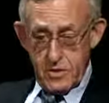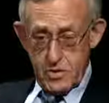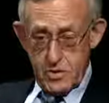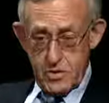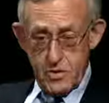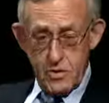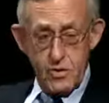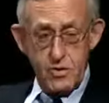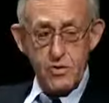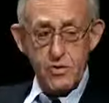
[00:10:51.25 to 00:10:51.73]

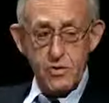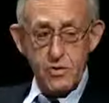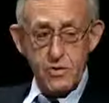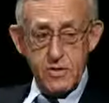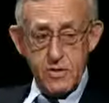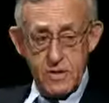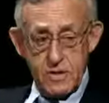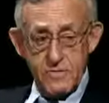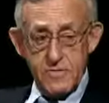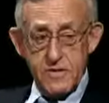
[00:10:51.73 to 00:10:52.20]

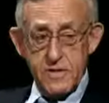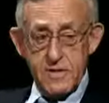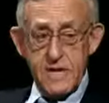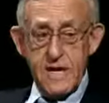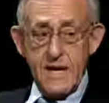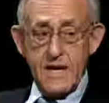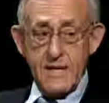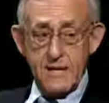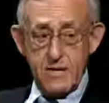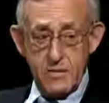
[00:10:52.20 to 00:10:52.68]
security of the
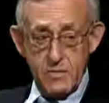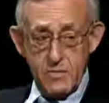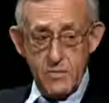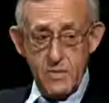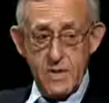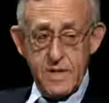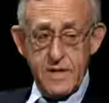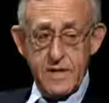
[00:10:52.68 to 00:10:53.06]
data that we